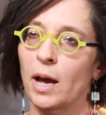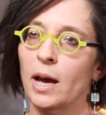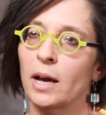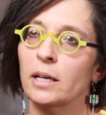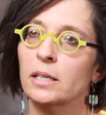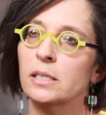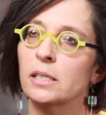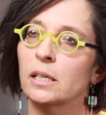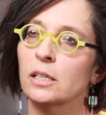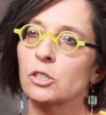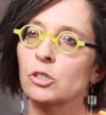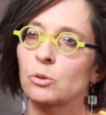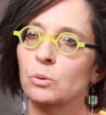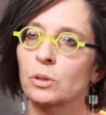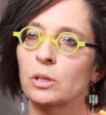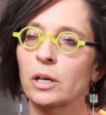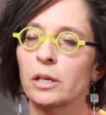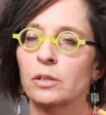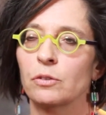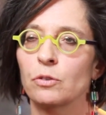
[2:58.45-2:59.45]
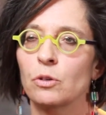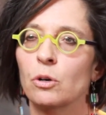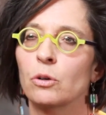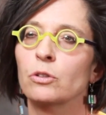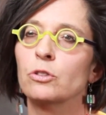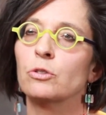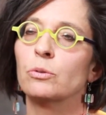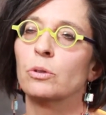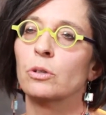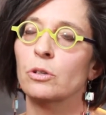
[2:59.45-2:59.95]
access to a kind of
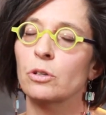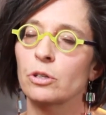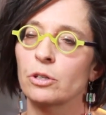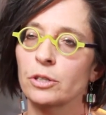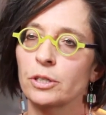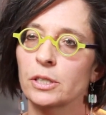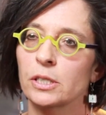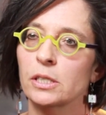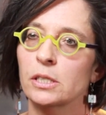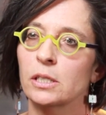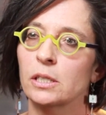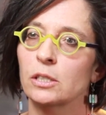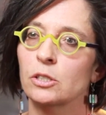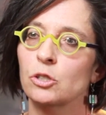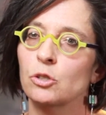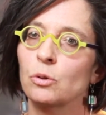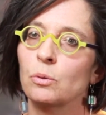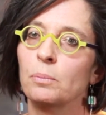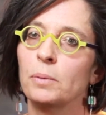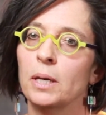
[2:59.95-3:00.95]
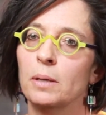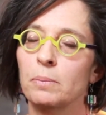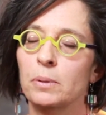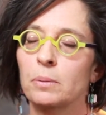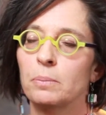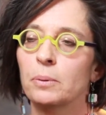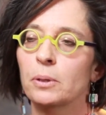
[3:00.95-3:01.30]
cultural currency. So maybe